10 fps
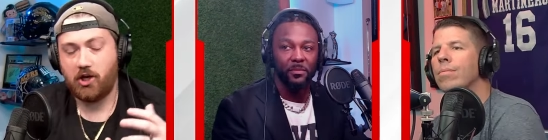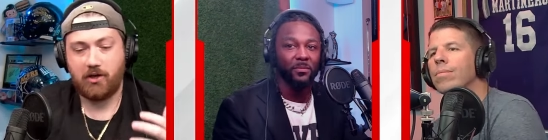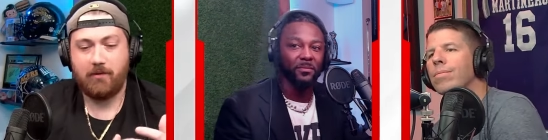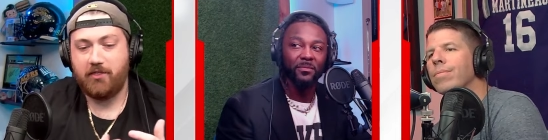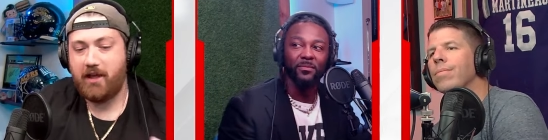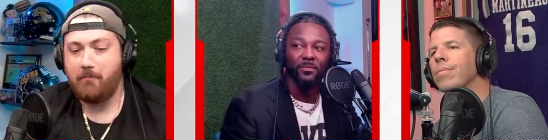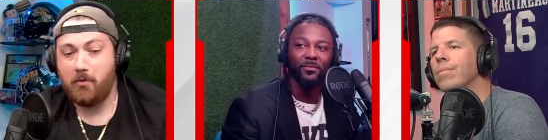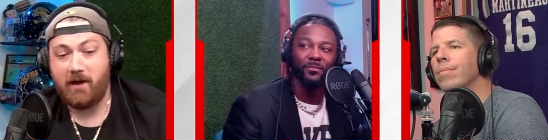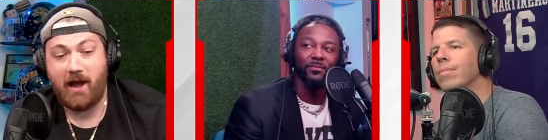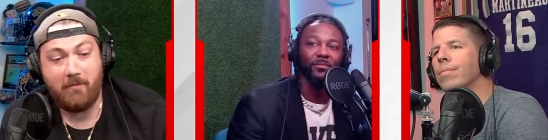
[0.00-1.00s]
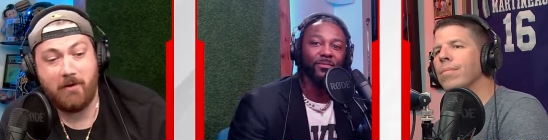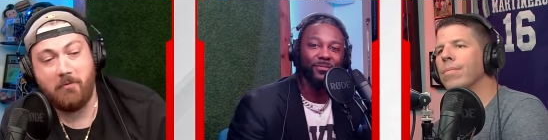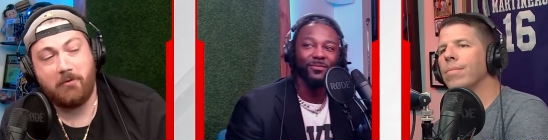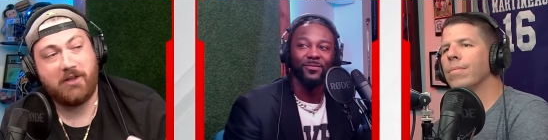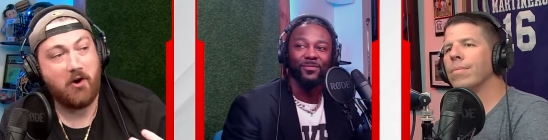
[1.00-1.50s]
Speaker 1: talking mm. about that moment. I
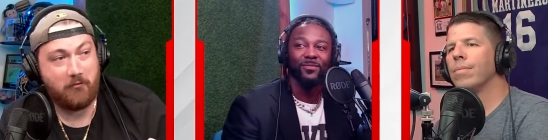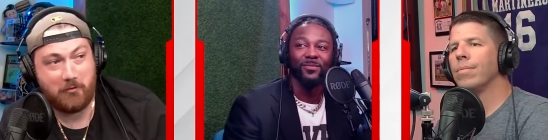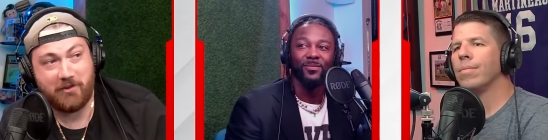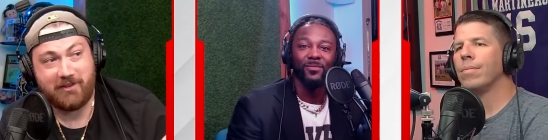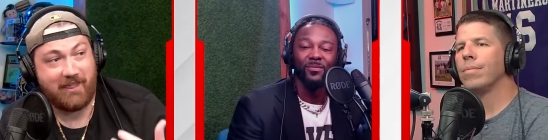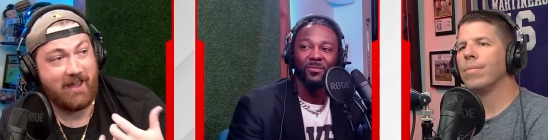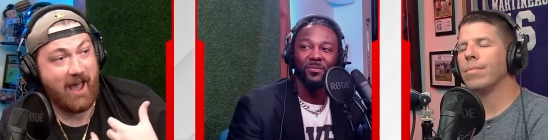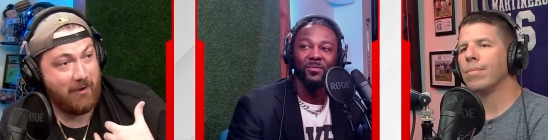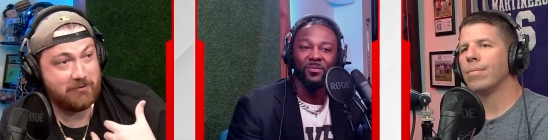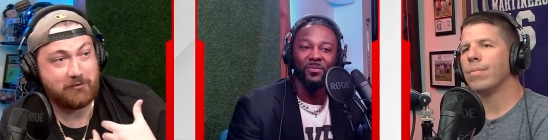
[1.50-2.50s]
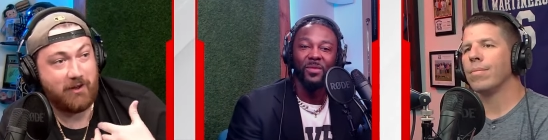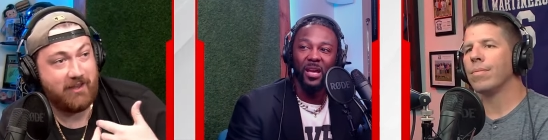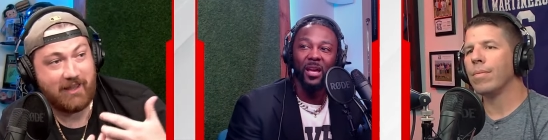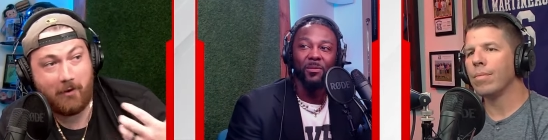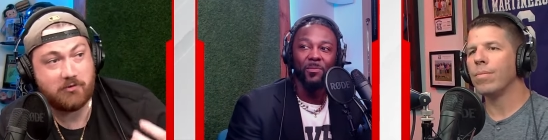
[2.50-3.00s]
remember when Kofi won that. like I was yeah.
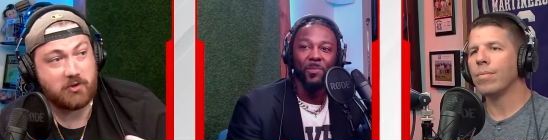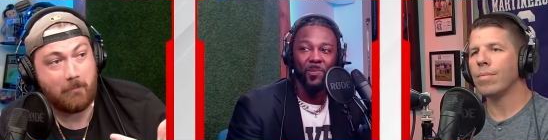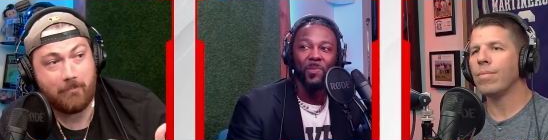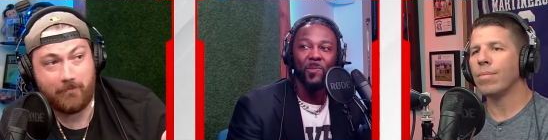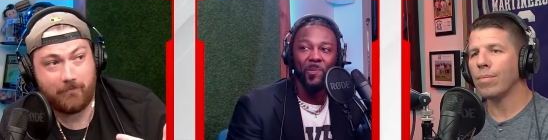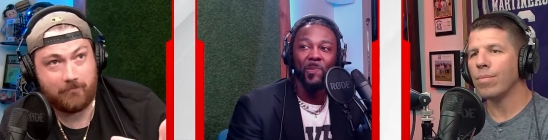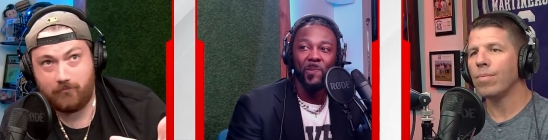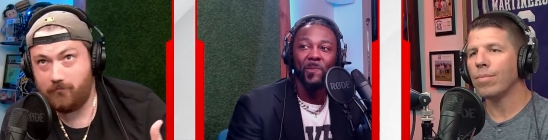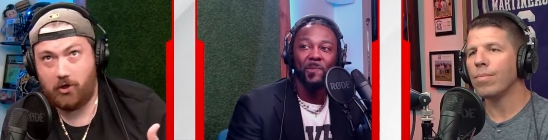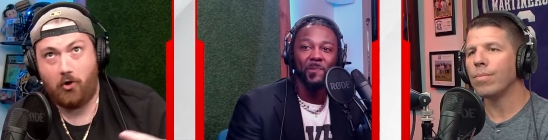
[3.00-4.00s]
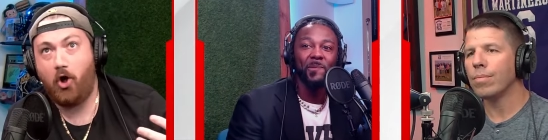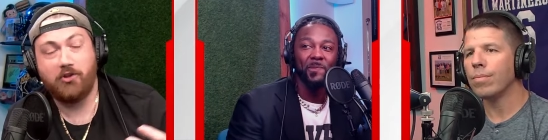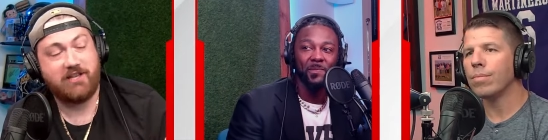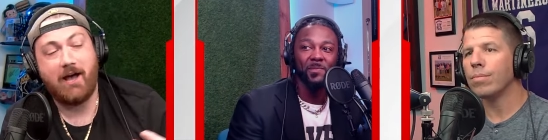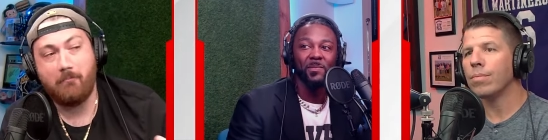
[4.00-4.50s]
like that was a an
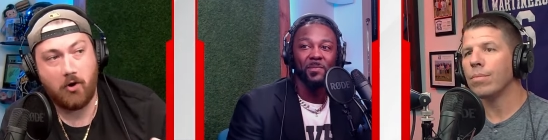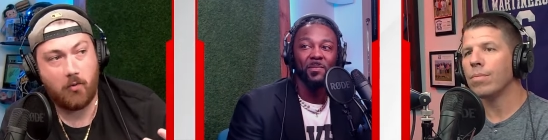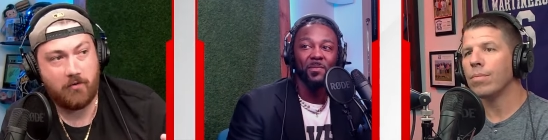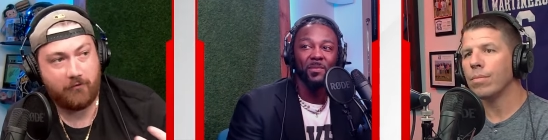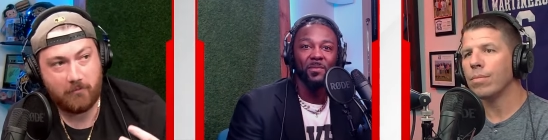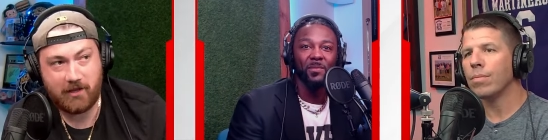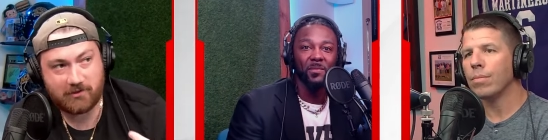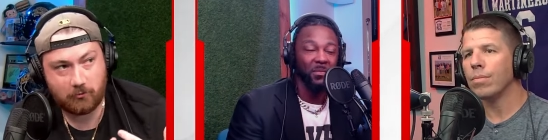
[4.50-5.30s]
all time moment for me as